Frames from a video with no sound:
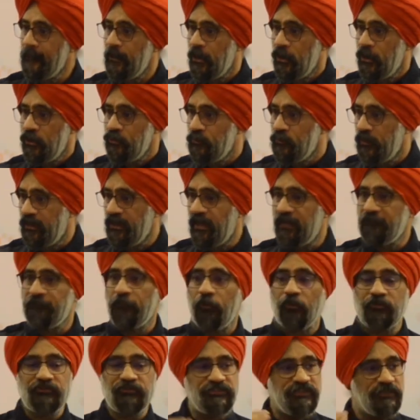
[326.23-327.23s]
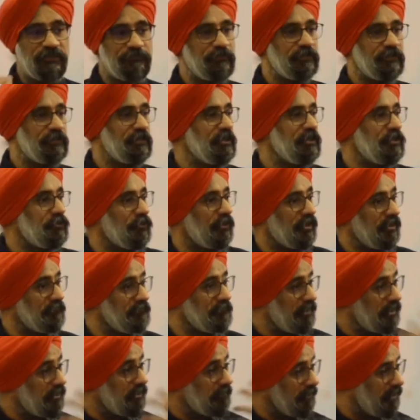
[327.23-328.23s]
You want to have longevity, you want to have
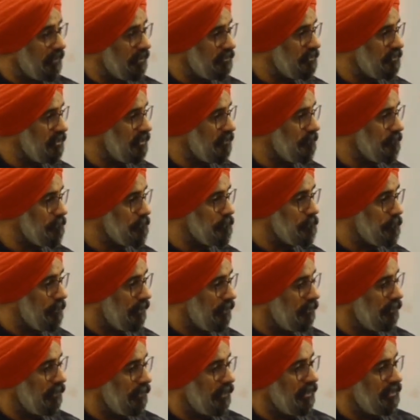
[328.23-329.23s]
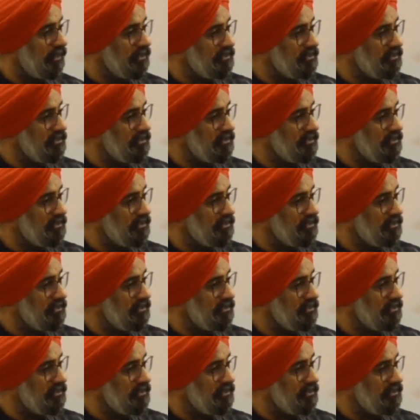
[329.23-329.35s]
a great team, build a